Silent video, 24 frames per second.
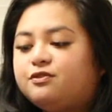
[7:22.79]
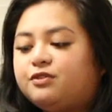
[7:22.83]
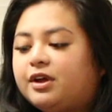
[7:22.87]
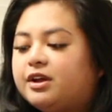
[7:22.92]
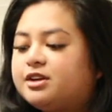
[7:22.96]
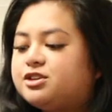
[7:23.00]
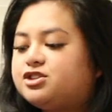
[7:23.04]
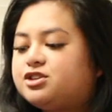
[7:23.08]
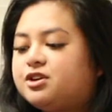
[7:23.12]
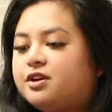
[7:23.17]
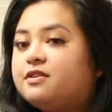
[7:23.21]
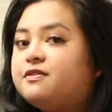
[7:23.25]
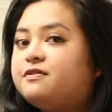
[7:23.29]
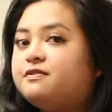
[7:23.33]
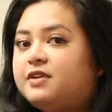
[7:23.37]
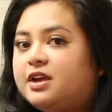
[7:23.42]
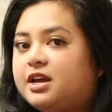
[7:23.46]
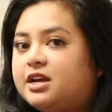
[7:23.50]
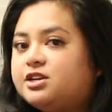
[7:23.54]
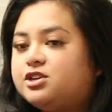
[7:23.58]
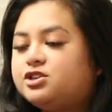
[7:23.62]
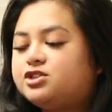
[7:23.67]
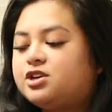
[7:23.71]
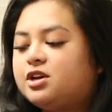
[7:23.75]
fresh
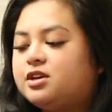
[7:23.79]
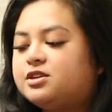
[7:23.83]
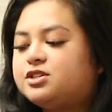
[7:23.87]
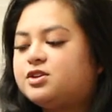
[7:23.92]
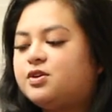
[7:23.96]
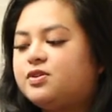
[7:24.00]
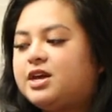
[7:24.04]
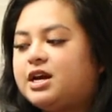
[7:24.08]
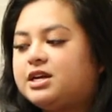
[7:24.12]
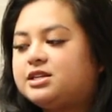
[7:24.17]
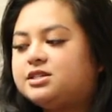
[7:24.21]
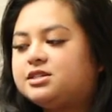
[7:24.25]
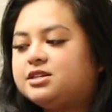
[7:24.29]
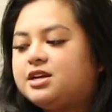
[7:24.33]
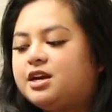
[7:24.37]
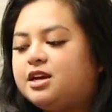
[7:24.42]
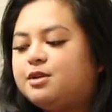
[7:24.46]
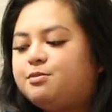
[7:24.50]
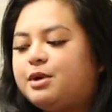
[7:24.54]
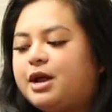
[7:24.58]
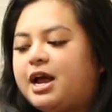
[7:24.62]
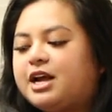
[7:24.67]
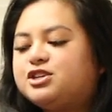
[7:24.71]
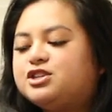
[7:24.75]
fish, so that's good.
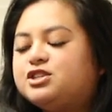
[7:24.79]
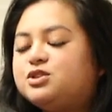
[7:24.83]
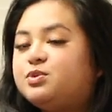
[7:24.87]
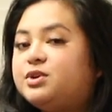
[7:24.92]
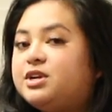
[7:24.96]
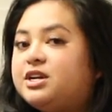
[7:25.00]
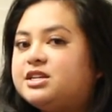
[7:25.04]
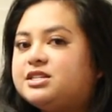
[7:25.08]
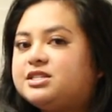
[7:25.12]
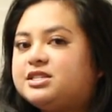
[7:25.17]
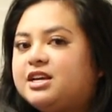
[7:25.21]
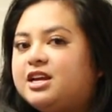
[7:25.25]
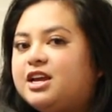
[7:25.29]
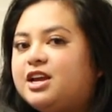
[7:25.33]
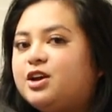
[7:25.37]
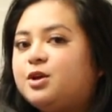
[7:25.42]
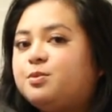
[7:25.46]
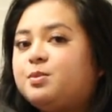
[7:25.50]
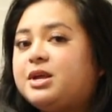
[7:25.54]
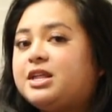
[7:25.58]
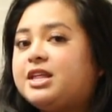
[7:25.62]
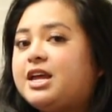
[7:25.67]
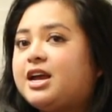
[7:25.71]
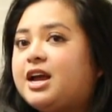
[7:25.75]
But I just wanted to see, it could
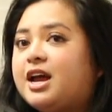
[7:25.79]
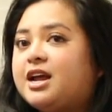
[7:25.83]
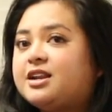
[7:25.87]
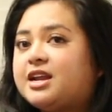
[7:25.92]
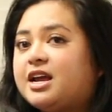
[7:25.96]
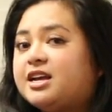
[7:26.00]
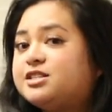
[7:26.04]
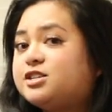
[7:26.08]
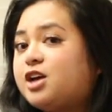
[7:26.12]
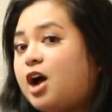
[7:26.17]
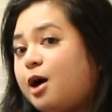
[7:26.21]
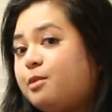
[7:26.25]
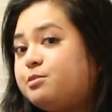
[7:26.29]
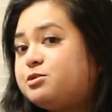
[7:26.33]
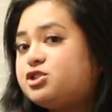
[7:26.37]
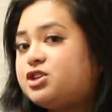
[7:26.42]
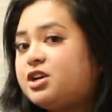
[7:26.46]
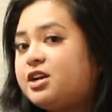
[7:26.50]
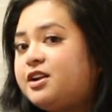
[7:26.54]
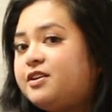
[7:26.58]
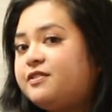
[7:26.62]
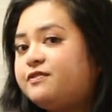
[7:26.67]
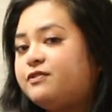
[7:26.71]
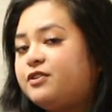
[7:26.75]
be like a nice
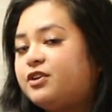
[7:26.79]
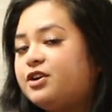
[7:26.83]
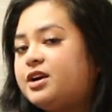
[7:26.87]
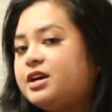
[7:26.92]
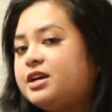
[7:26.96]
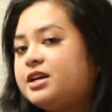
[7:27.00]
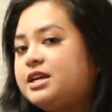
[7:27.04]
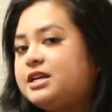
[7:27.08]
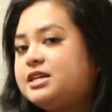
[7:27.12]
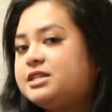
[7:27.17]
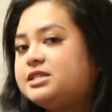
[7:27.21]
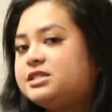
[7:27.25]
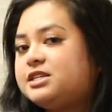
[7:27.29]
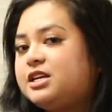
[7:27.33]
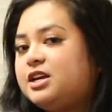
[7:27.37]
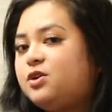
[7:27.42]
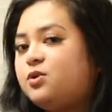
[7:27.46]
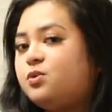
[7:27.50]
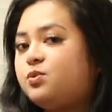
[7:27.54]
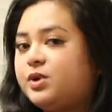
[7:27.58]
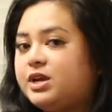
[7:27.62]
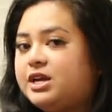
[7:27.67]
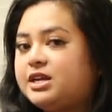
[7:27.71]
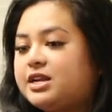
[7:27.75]
option for an easy
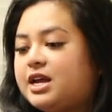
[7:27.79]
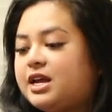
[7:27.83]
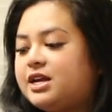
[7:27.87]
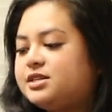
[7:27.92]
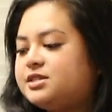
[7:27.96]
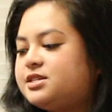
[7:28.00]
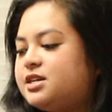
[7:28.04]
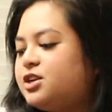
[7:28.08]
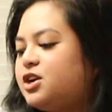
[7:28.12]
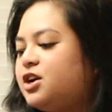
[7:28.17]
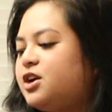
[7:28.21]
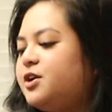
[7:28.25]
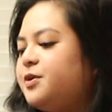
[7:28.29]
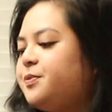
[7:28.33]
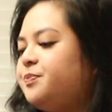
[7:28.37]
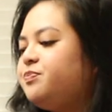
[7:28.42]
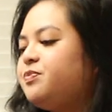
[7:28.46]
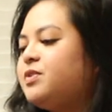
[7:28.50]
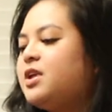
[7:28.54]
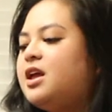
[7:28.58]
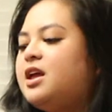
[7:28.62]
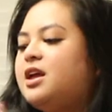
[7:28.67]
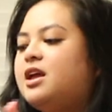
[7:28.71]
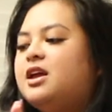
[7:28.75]
weeknight dinner.
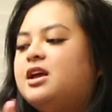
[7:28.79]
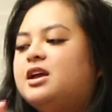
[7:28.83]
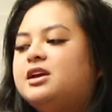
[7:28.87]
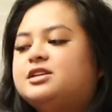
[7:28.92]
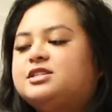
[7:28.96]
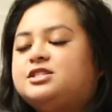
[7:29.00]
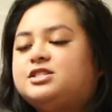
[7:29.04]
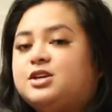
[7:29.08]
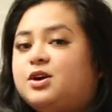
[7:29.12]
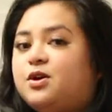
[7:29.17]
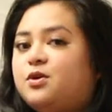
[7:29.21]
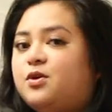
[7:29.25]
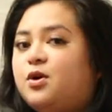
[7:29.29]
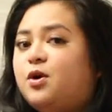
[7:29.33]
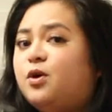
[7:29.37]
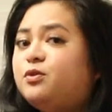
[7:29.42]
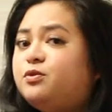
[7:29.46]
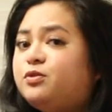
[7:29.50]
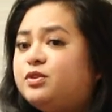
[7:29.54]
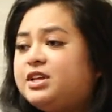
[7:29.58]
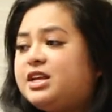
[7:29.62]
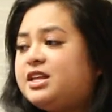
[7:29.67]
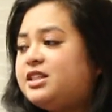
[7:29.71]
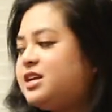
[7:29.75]
So
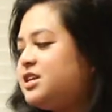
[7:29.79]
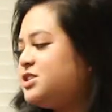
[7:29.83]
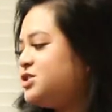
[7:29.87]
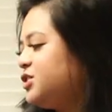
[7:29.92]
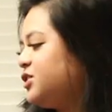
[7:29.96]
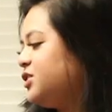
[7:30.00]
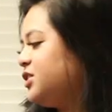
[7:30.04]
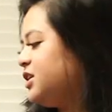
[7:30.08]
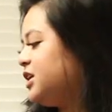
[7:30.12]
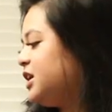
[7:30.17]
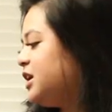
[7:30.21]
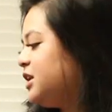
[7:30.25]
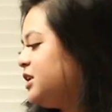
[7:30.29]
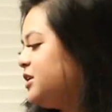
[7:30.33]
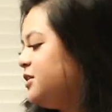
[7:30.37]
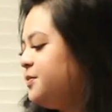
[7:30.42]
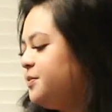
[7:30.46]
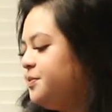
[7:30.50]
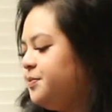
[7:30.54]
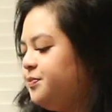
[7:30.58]
hopefully these are good.